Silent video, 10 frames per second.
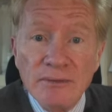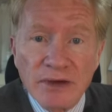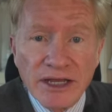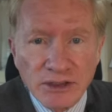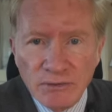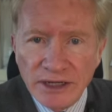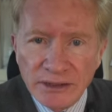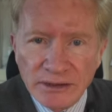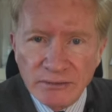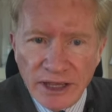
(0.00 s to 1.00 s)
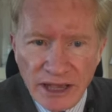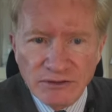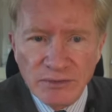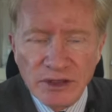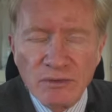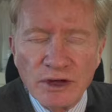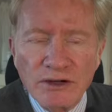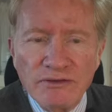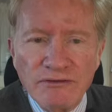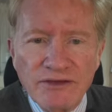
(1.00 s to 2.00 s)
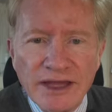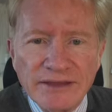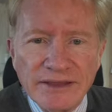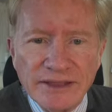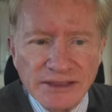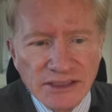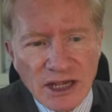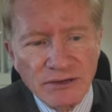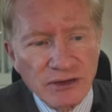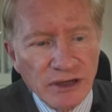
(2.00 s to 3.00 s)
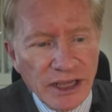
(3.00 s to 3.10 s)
But I do want to have you be aware of the fact that this is out there,